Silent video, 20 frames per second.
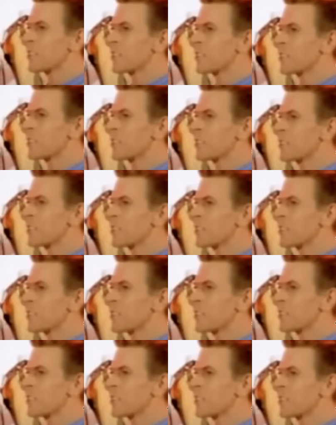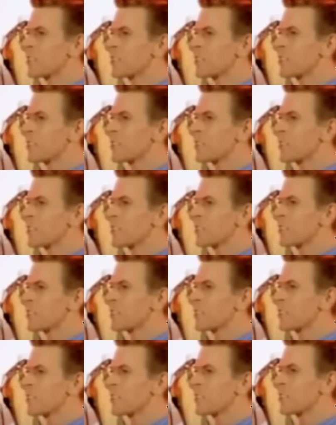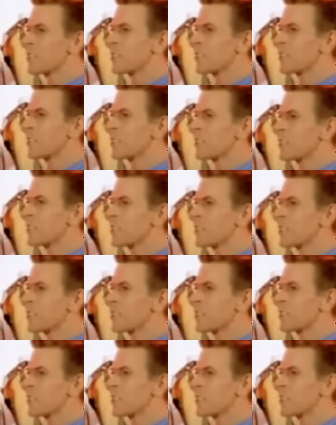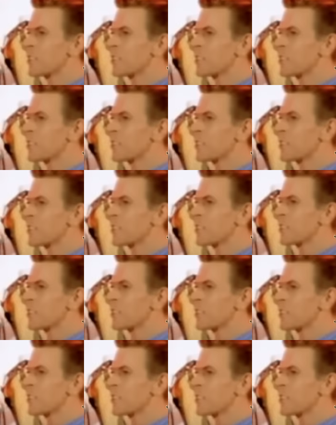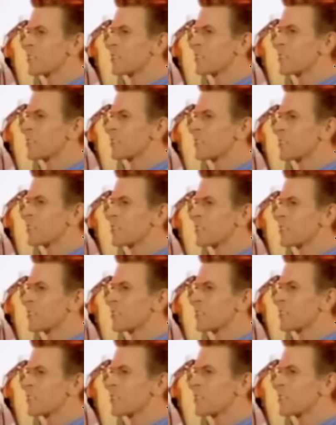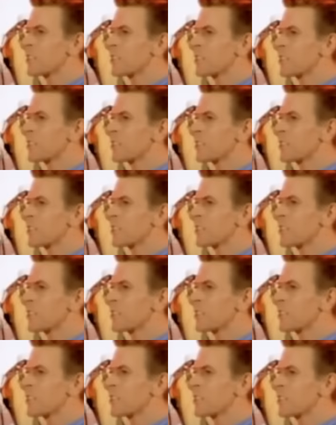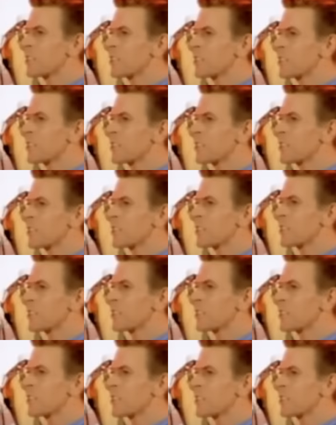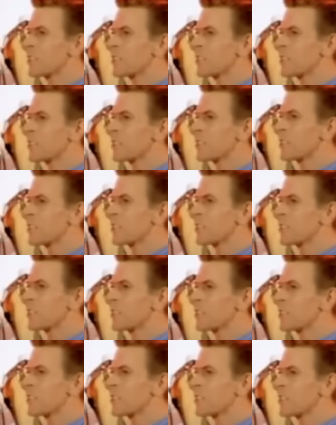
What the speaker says: This person isn't speaking.